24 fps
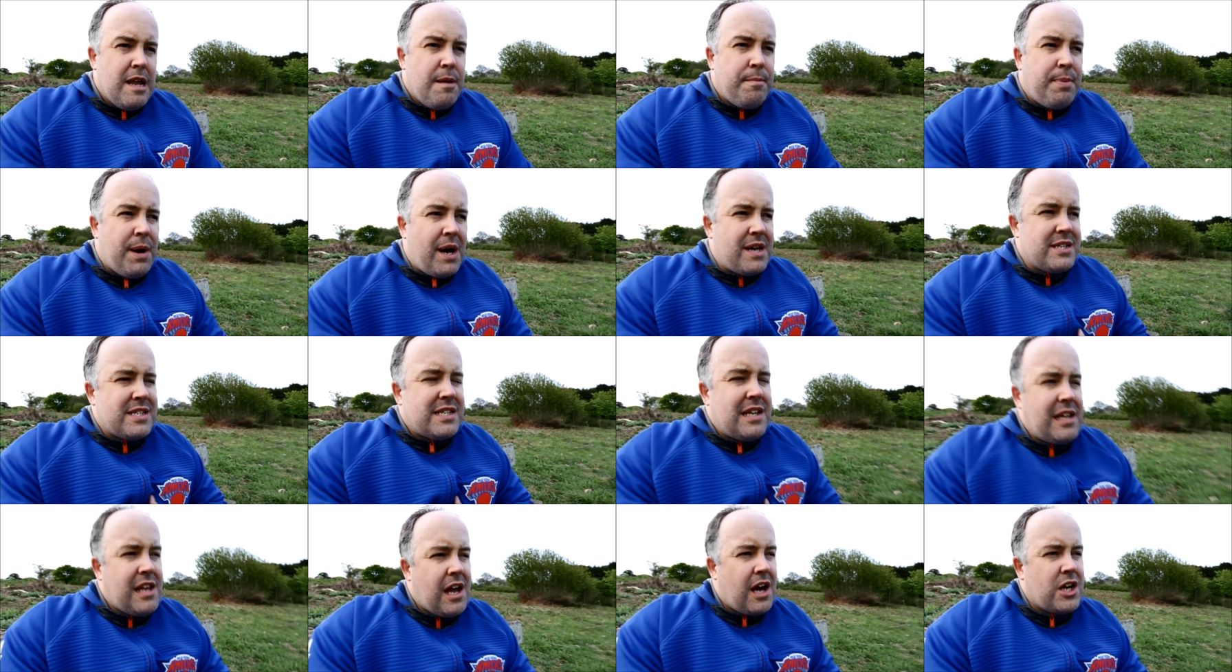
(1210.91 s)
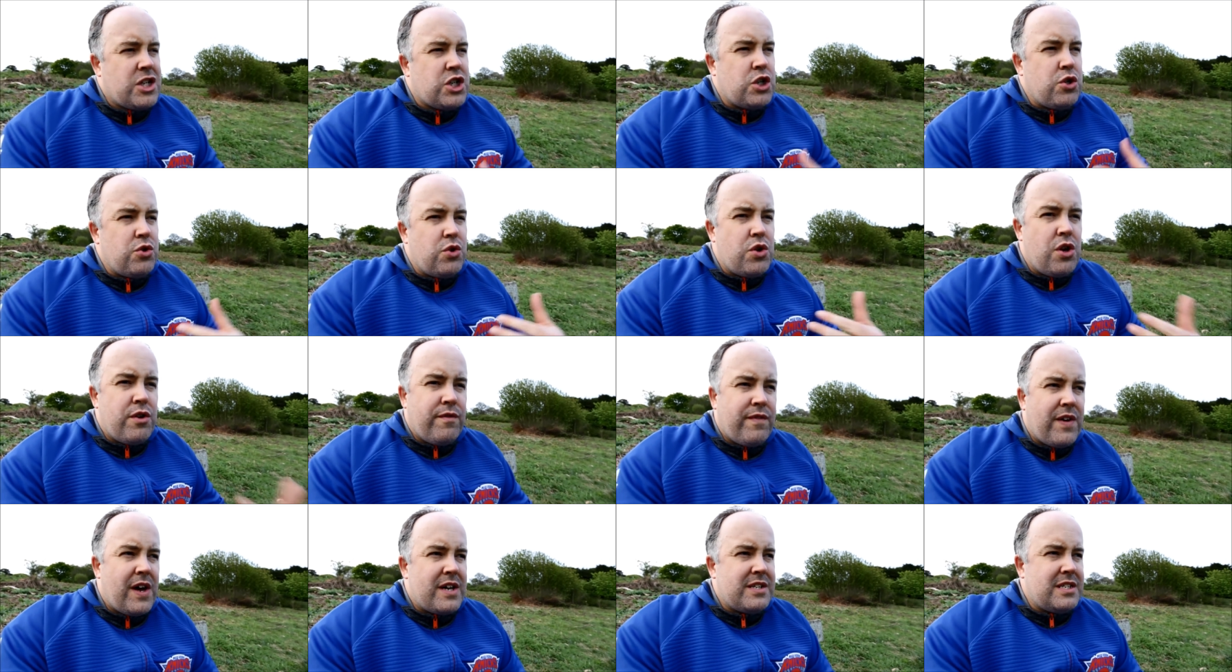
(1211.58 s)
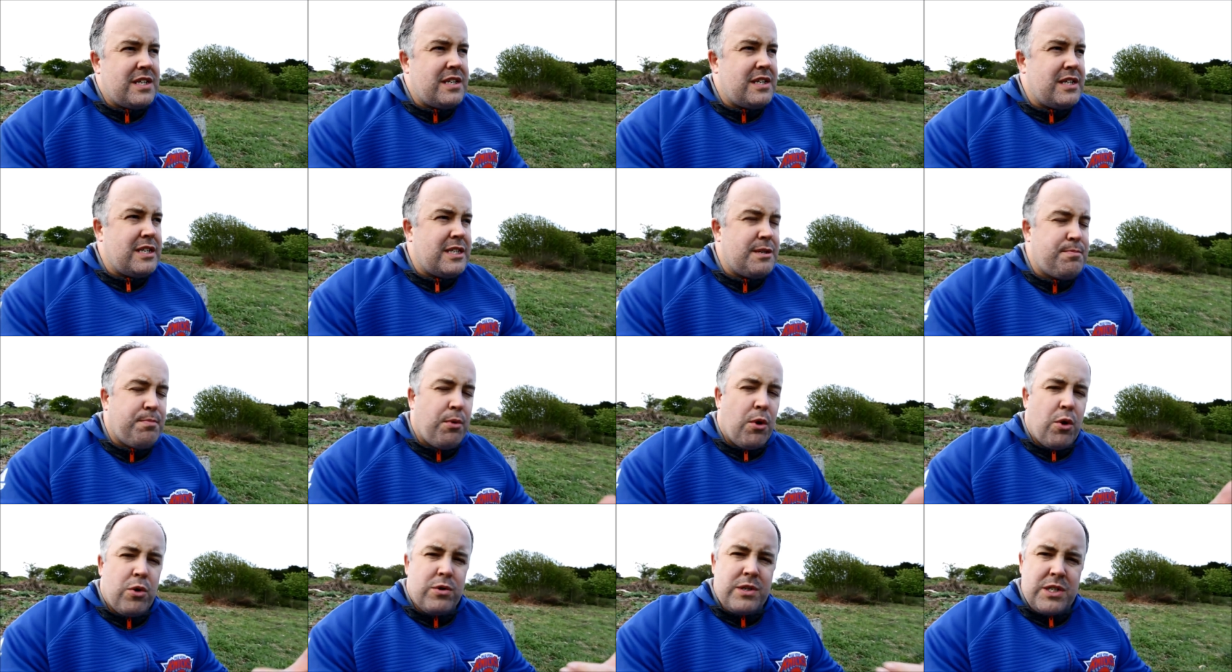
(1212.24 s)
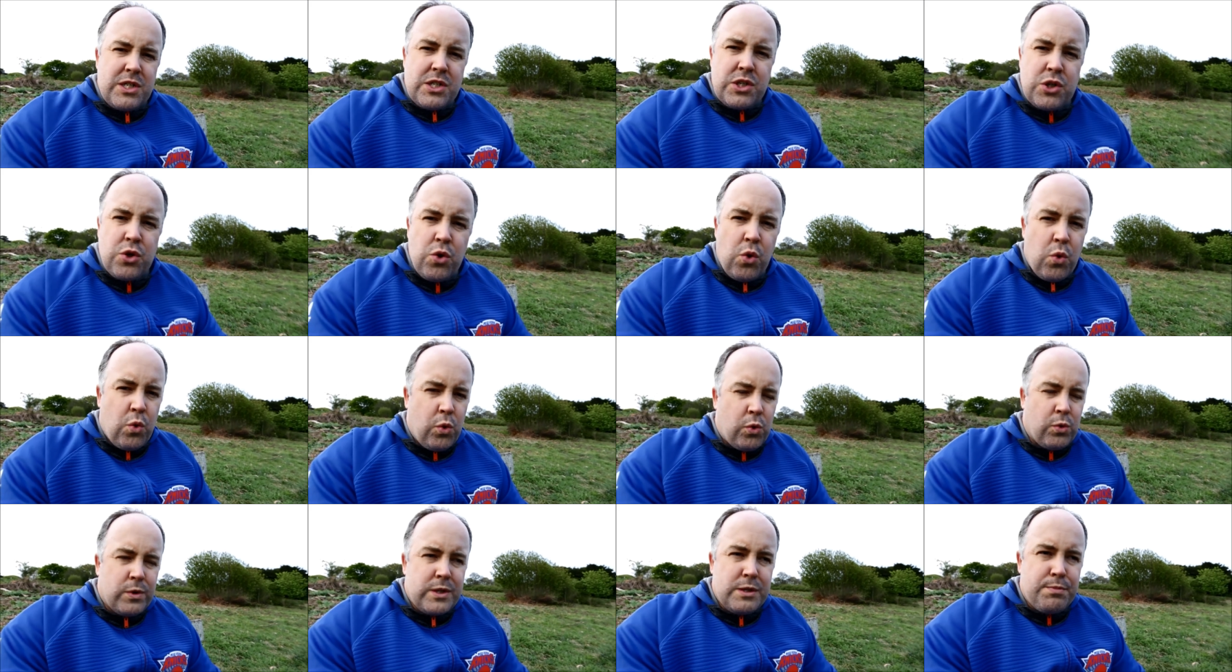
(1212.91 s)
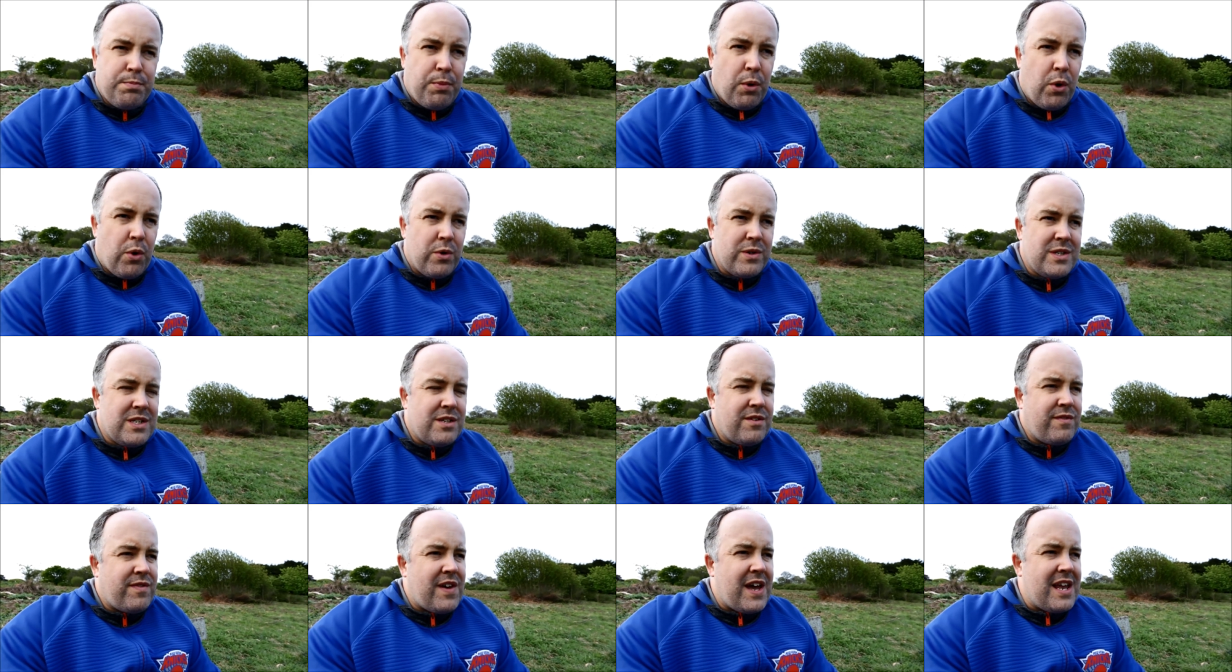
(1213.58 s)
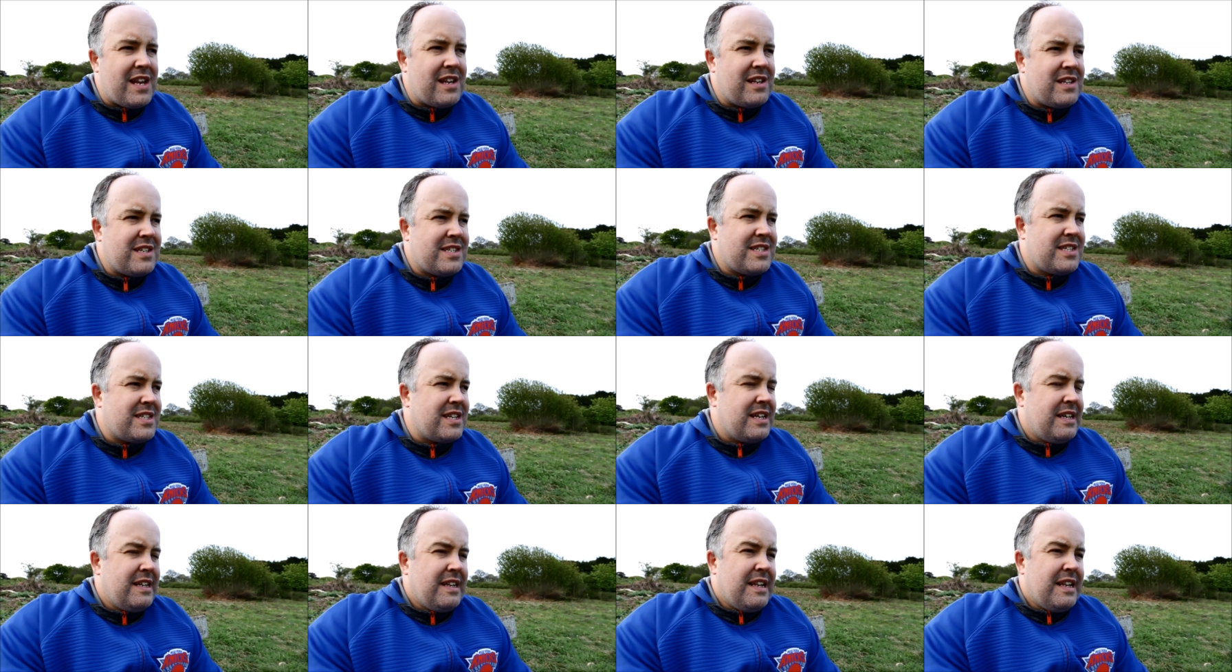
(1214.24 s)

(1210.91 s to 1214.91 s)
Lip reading: Personally, I shoot university sports, school sports events,